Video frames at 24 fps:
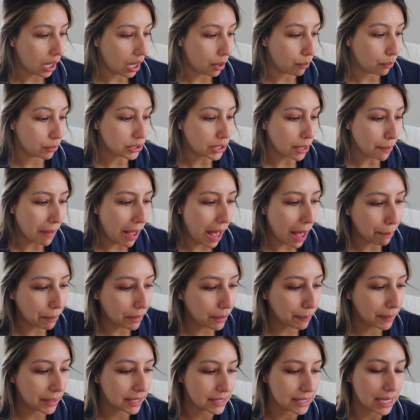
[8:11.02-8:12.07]
which I'm happy
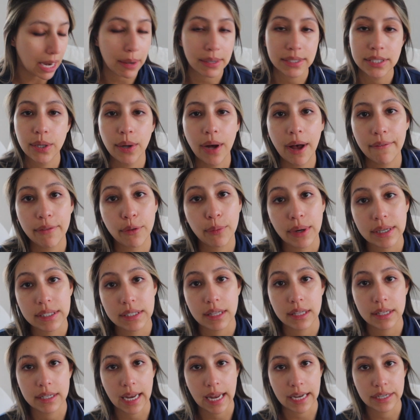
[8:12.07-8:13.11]
because now I still have the rest of
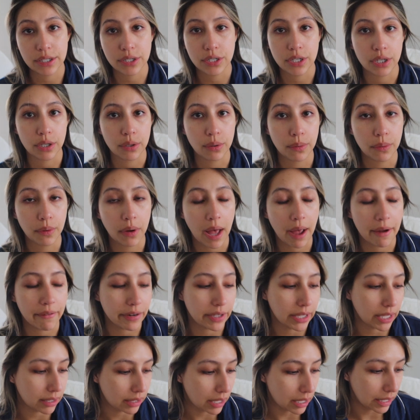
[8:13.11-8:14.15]
the day to do
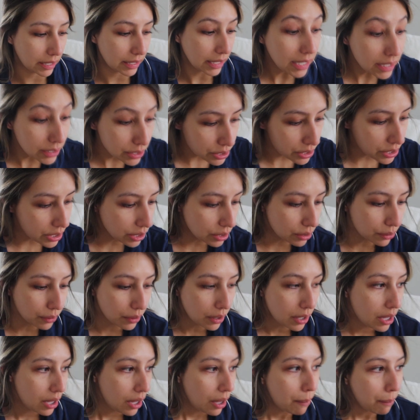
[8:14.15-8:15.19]
everything that I need to do.
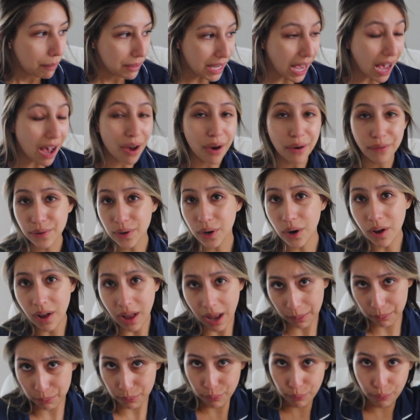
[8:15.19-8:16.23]
But yeah, overall,
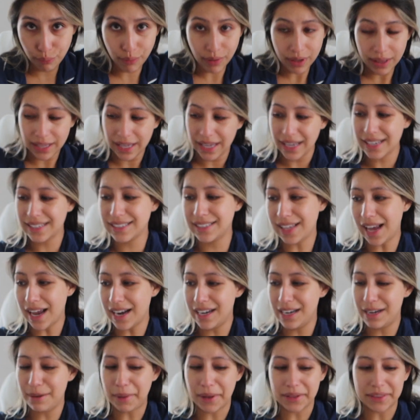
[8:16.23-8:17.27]
I'm really
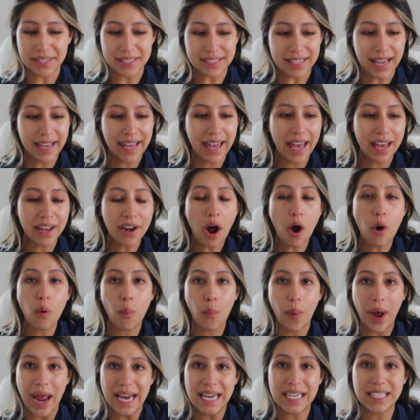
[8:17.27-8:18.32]
excited about this. I cannot
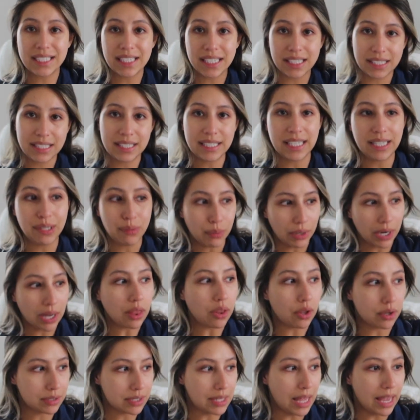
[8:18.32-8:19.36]
wait to see what it
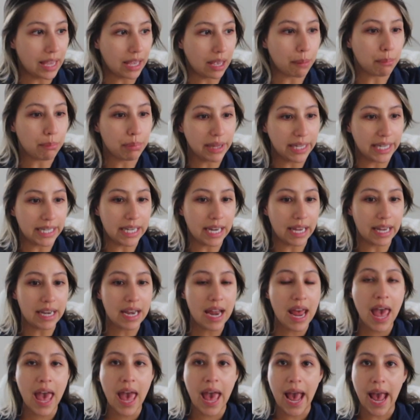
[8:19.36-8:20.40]
looks like completed.
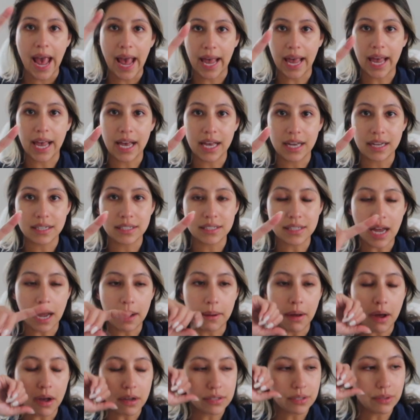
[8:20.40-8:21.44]
And
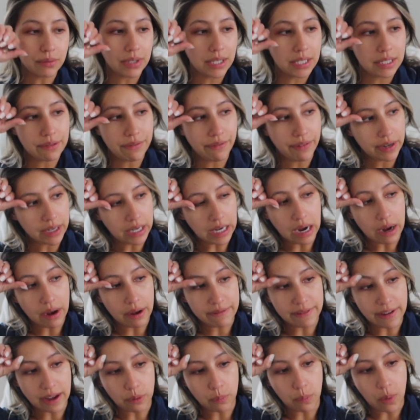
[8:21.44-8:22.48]
I also need to figure out
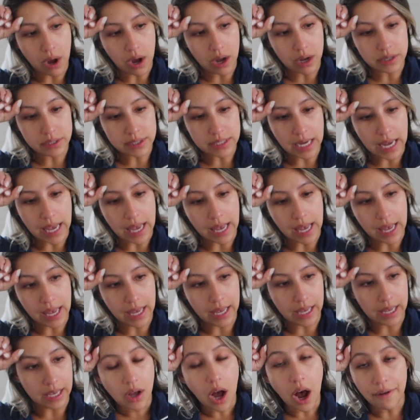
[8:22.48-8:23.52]
if I want
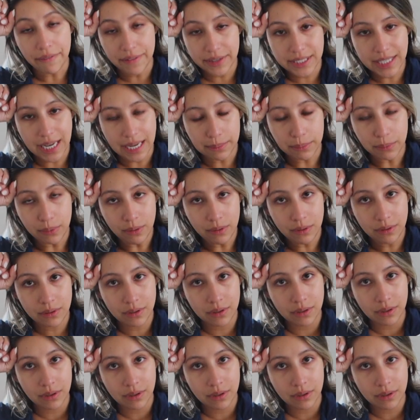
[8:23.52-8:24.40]
a coffee table